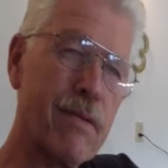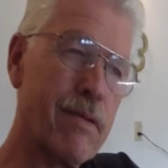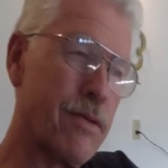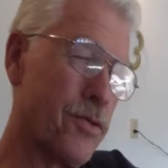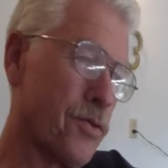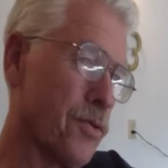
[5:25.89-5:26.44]

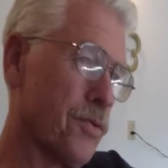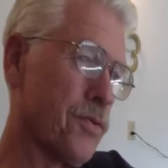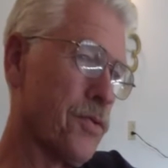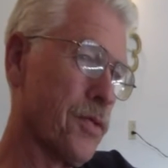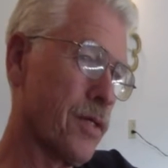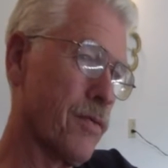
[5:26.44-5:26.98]
issues
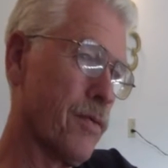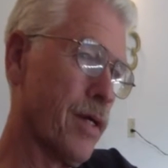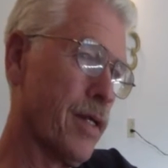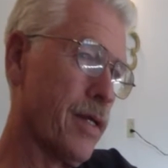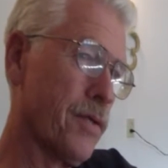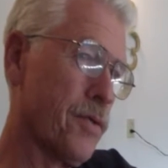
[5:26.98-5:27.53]
you can
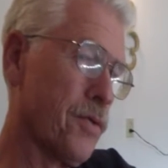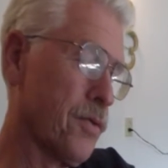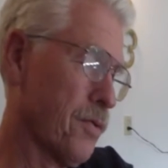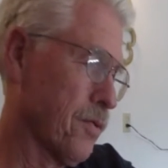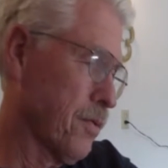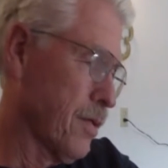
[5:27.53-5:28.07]
run
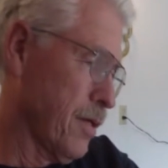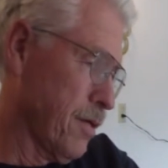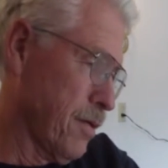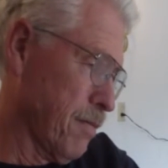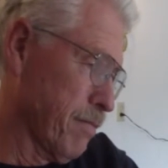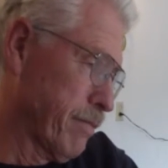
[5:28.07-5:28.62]
into when
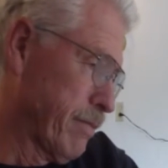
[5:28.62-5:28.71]
you're